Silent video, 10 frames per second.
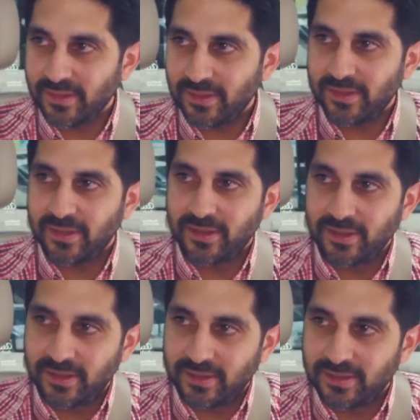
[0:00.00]
and
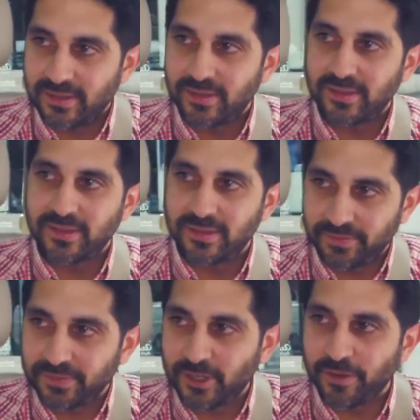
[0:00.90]
just to see,
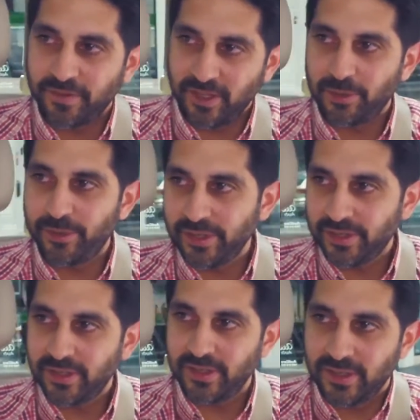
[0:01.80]
I guess we've got to
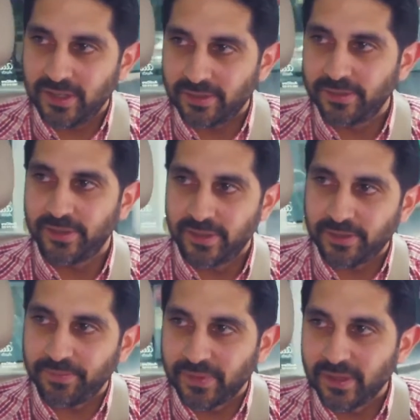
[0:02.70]
look at the robustness and
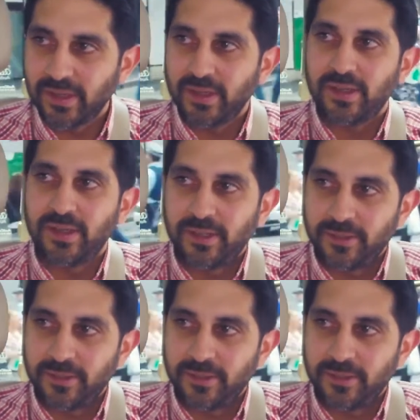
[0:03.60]
all those sorts of things and